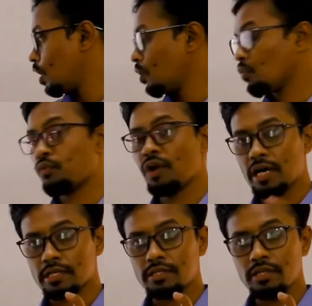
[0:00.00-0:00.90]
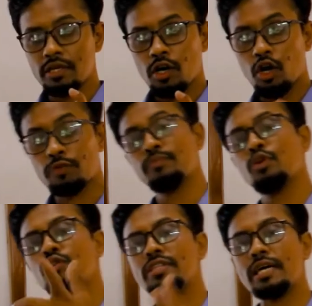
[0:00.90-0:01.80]
one or
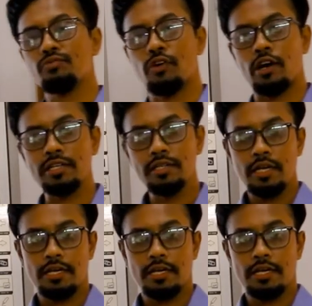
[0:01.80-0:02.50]
more than one